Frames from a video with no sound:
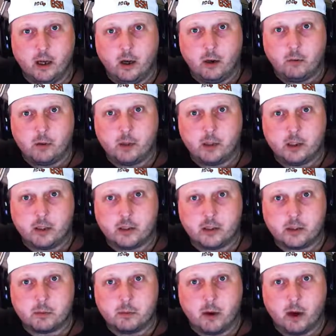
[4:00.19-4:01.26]
which is a
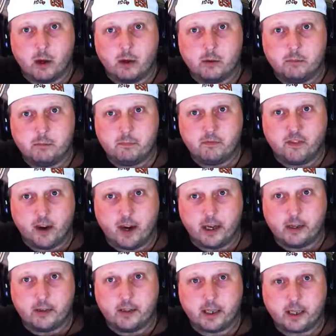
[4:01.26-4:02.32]
small fire
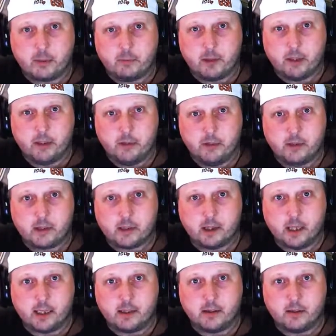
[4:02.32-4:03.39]
that can be used to
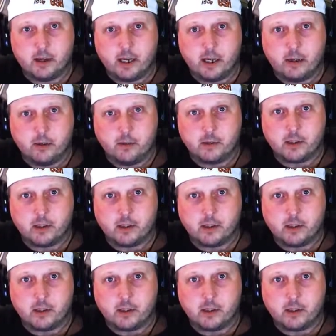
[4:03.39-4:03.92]
light their arrows